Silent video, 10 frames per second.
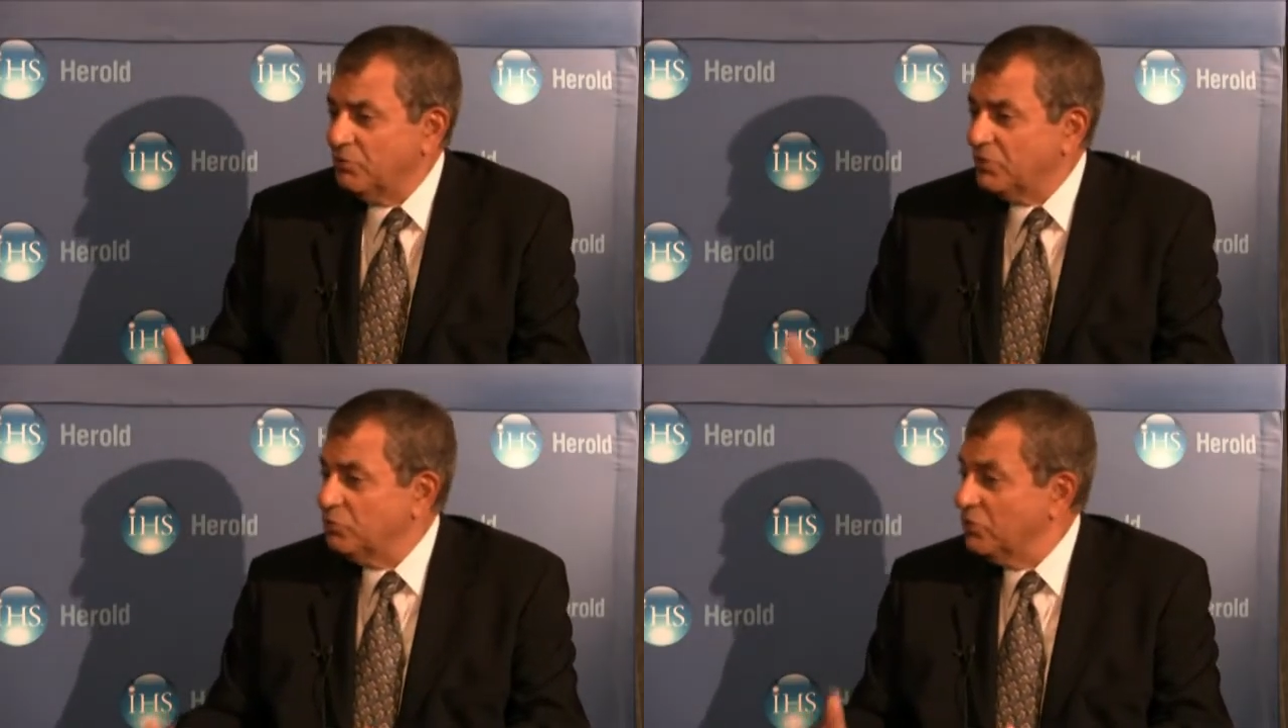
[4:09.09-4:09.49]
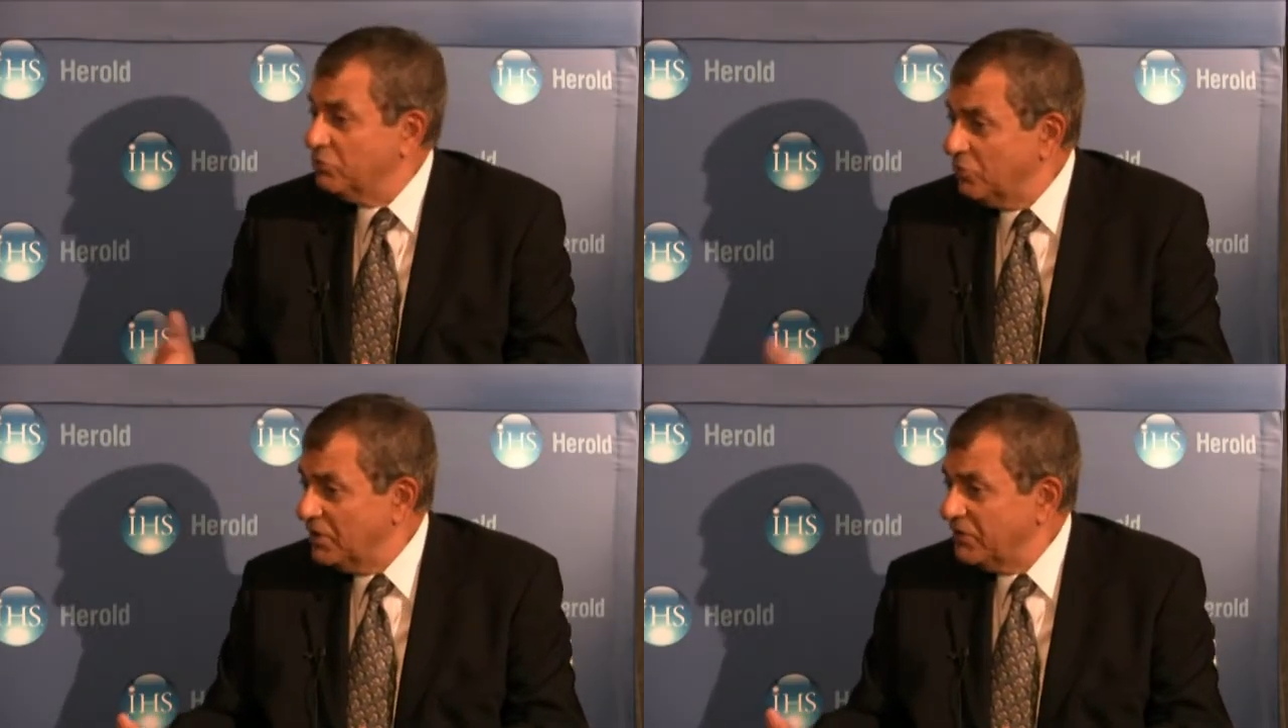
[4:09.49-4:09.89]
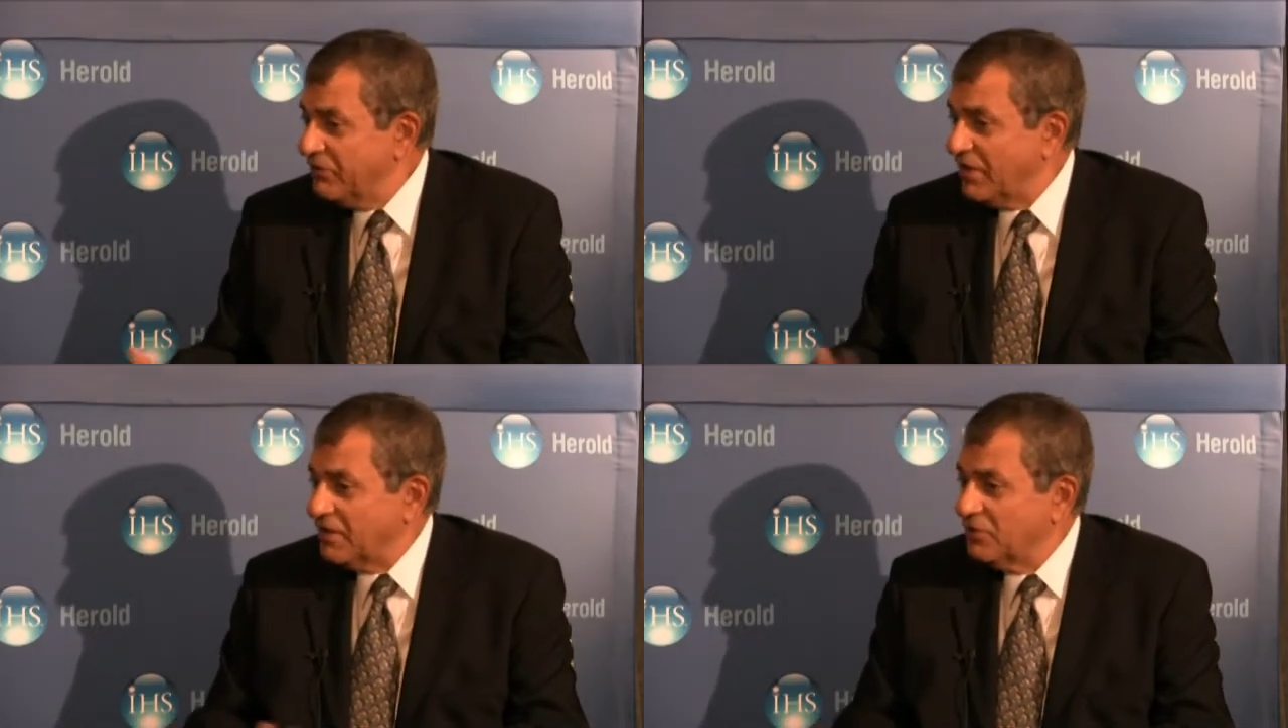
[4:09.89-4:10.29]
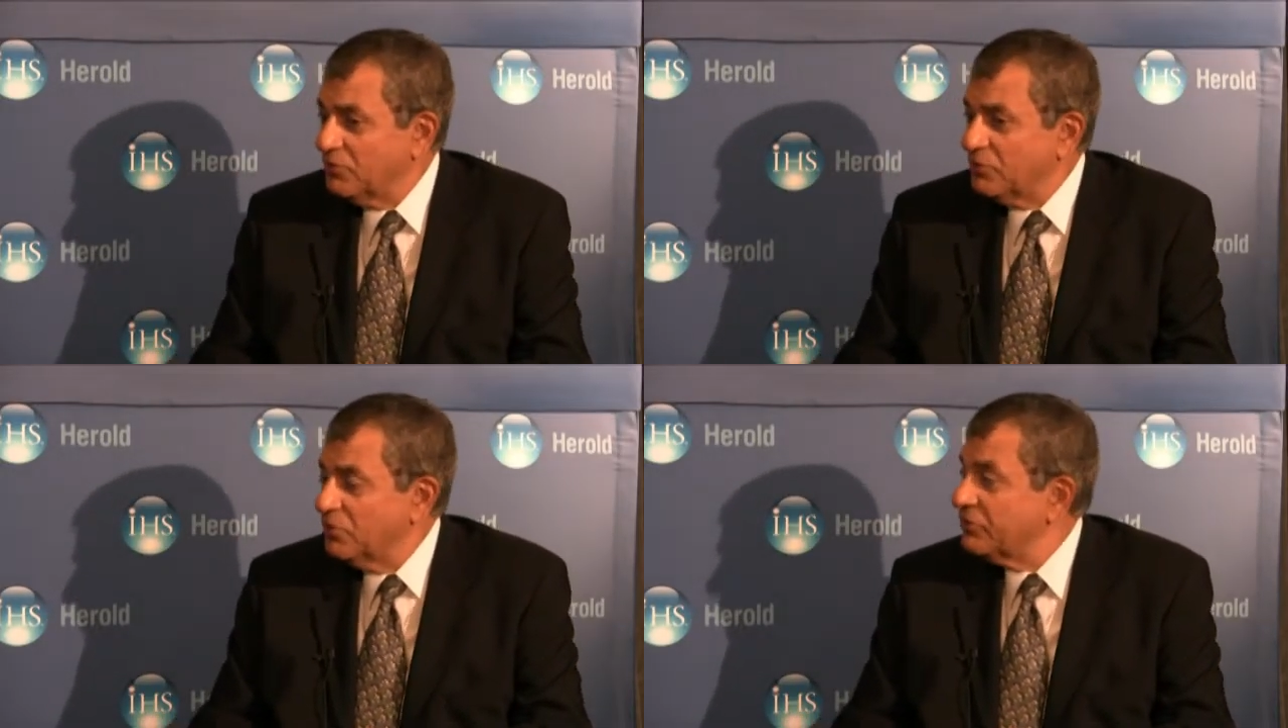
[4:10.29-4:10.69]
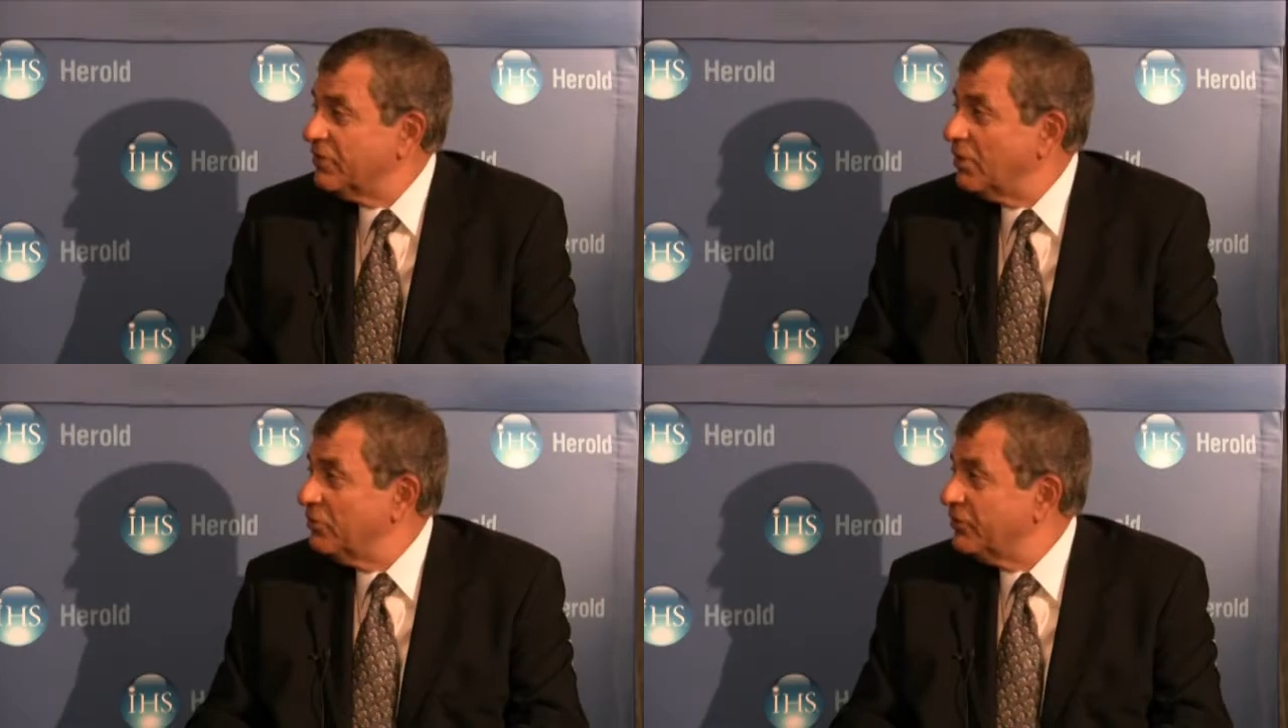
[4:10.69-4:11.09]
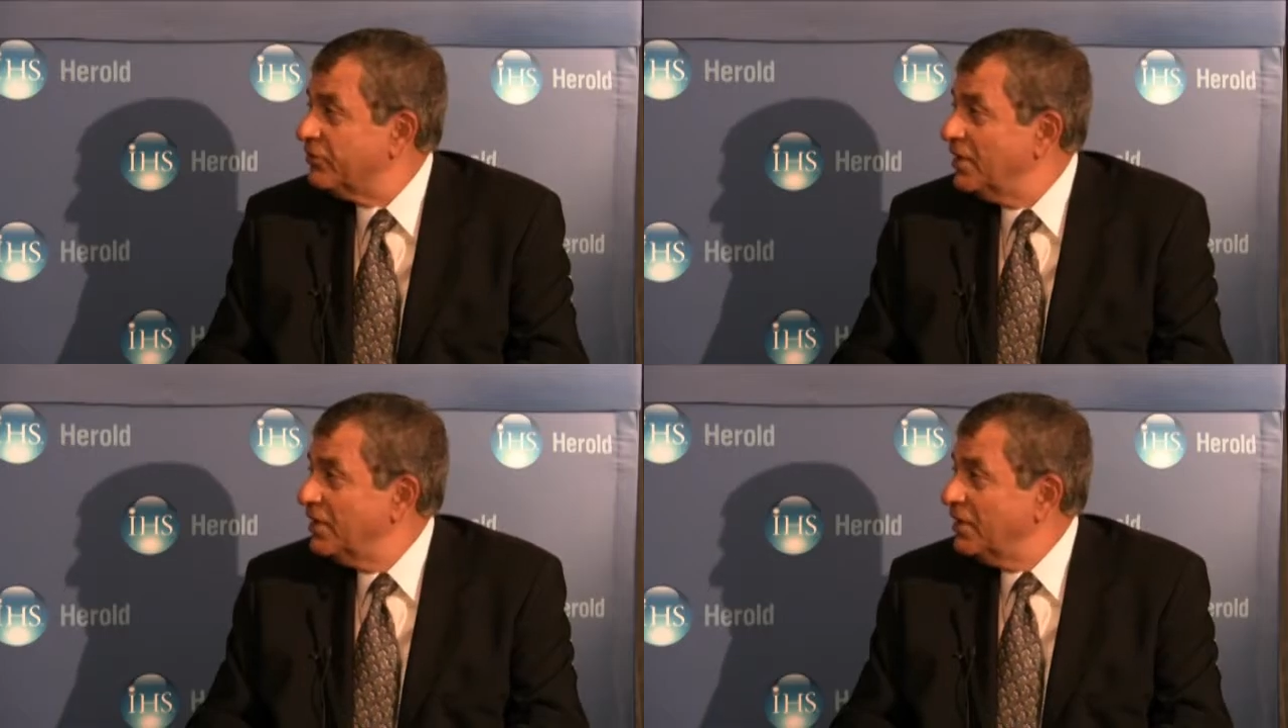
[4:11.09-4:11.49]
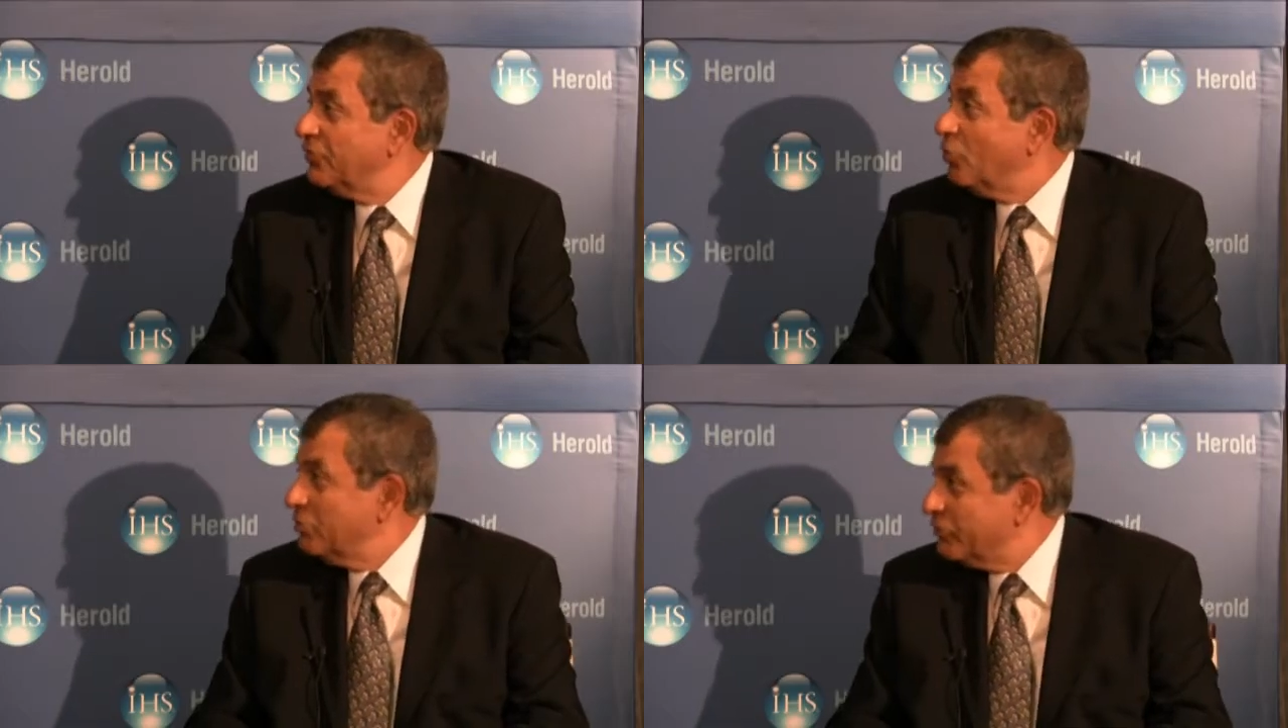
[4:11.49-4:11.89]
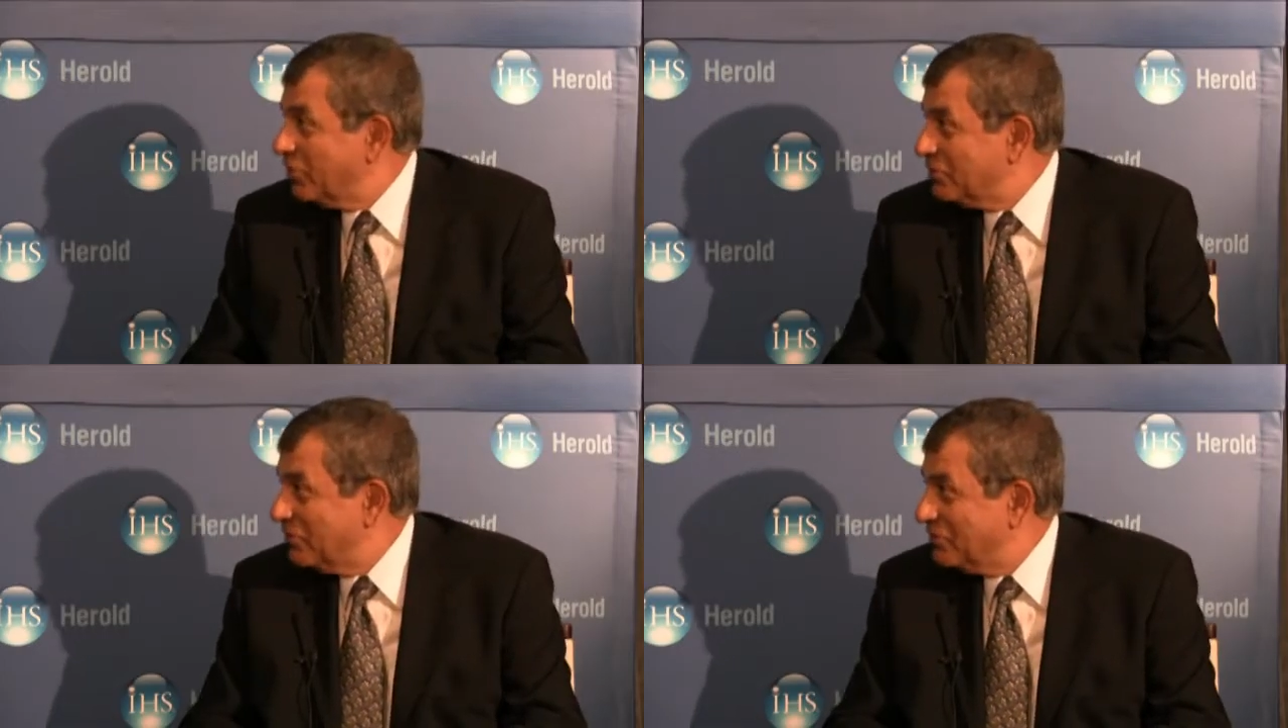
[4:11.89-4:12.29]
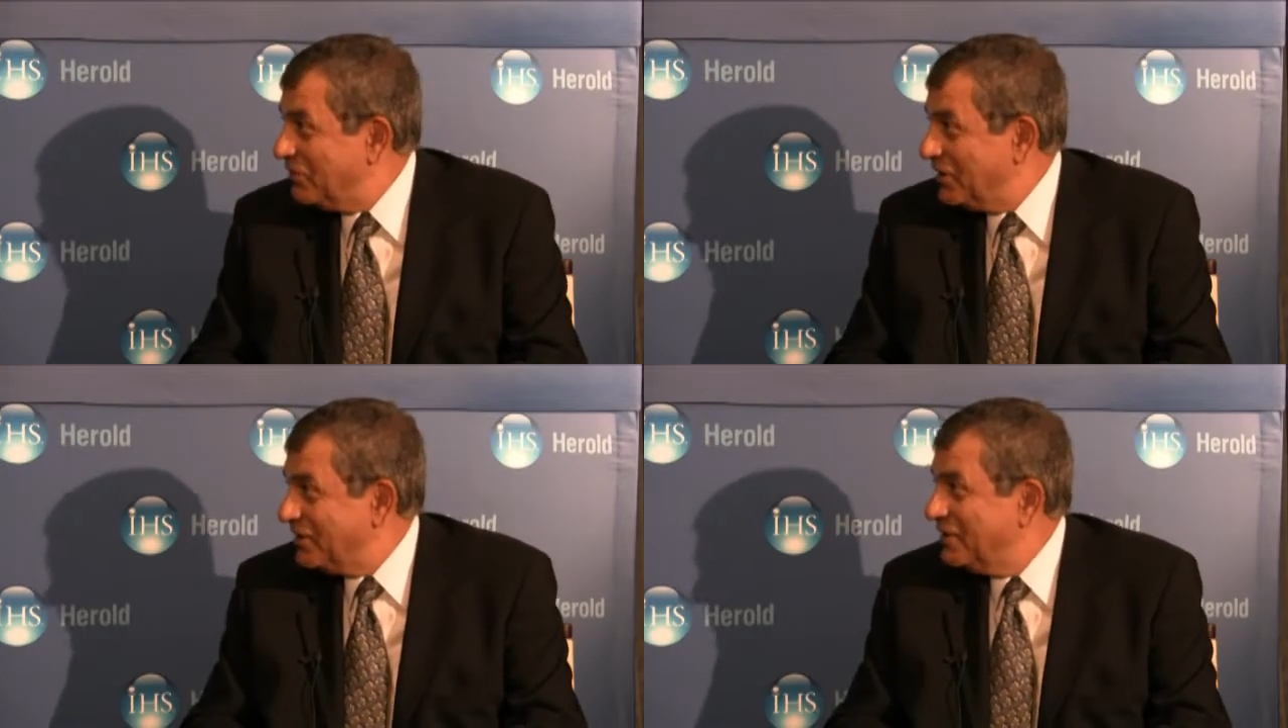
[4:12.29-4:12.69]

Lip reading: What we're doing second, of course, now is horizontal drilling.